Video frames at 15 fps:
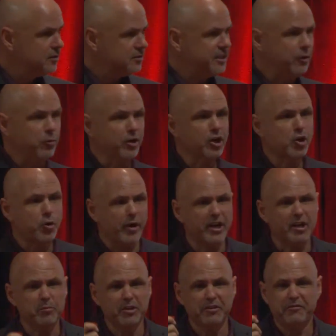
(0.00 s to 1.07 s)
They were
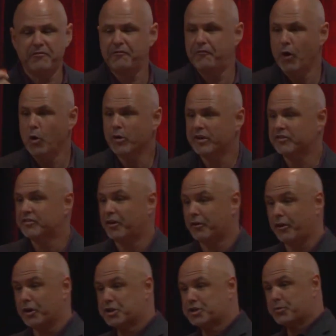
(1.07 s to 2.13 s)
incredibly focused on
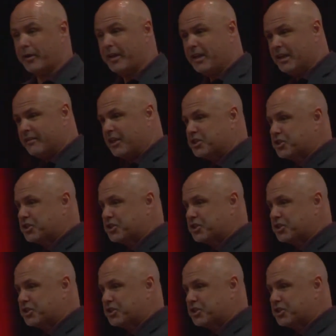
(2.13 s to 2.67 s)
our training. They